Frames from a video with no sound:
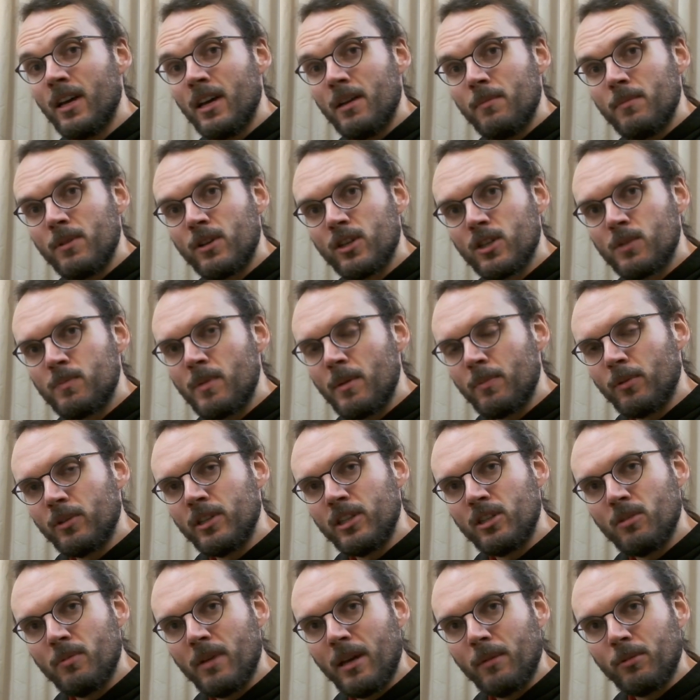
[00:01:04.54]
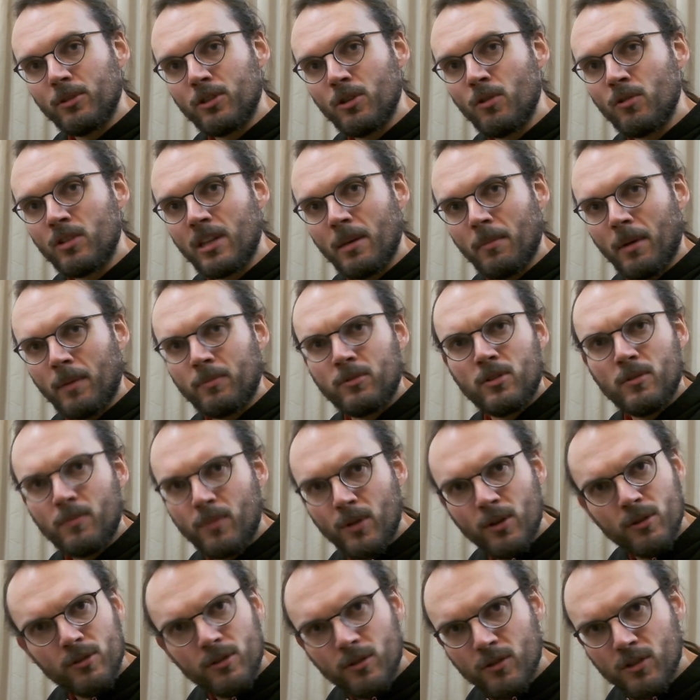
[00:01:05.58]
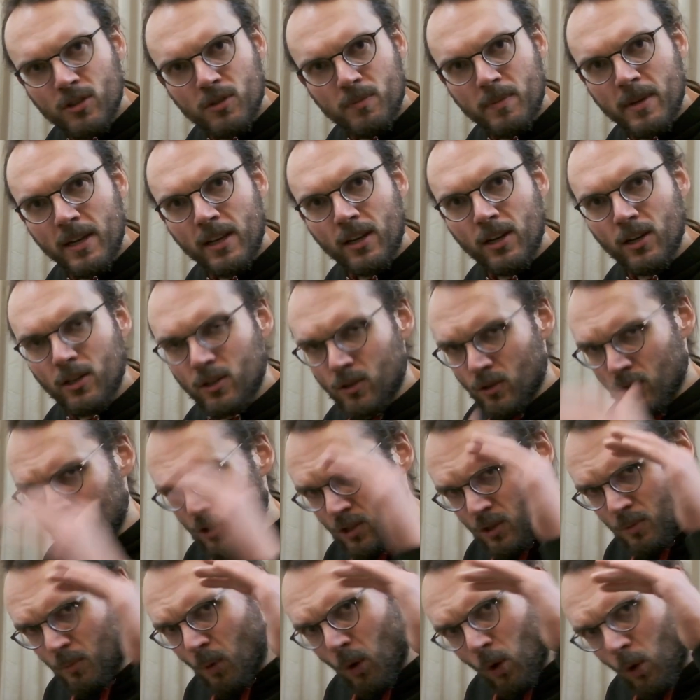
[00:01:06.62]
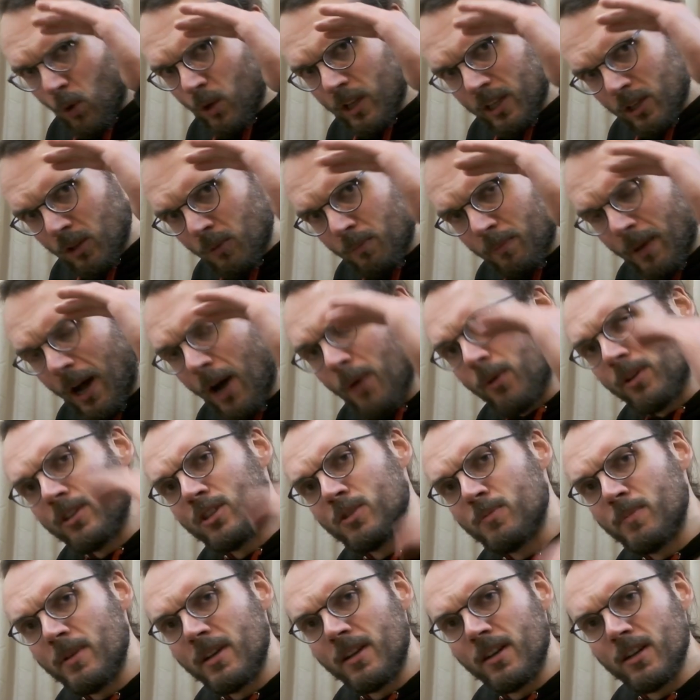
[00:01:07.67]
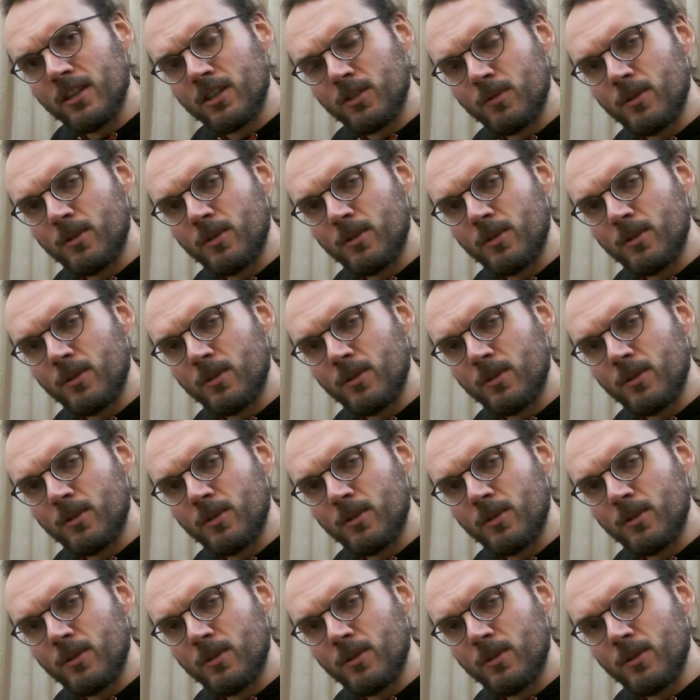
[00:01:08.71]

because people need to be able to hook them up to Bluetooth speakers or small little powered speakers,